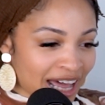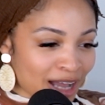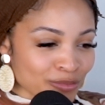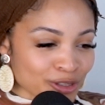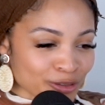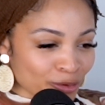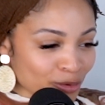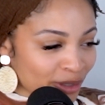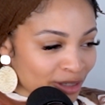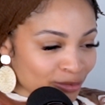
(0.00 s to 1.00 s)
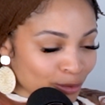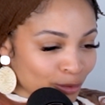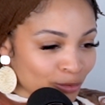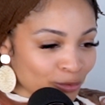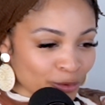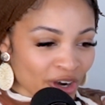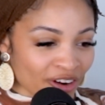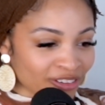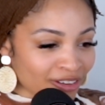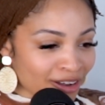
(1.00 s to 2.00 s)
I'm so grateful for
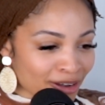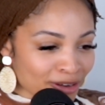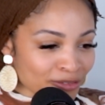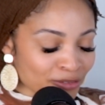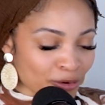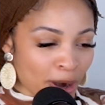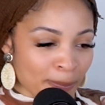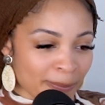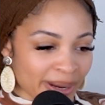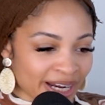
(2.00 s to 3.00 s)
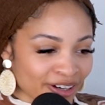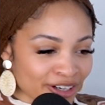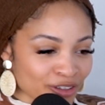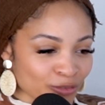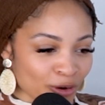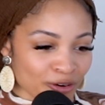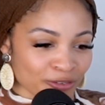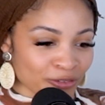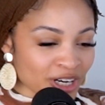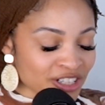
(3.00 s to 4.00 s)
our love, for our marriage, for our
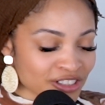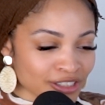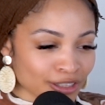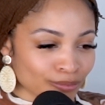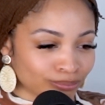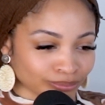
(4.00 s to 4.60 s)
friendship.